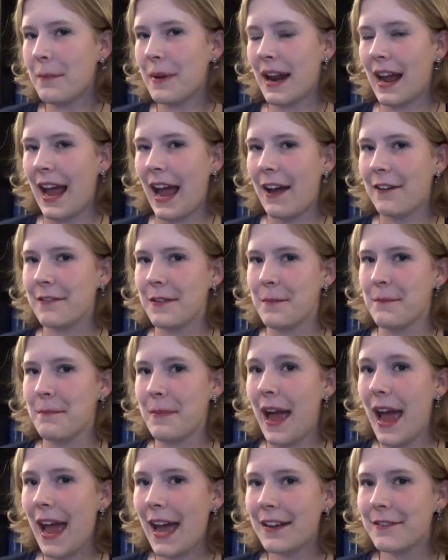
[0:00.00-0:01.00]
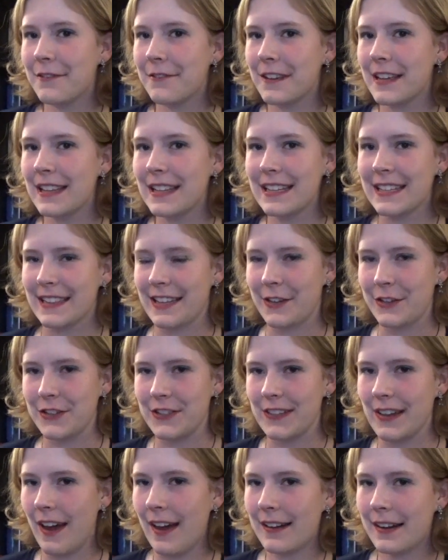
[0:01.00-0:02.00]
but I have a bad feeling there's
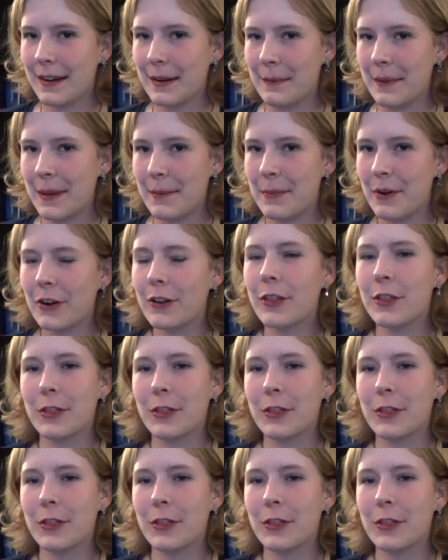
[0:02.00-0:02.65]
not going to be a book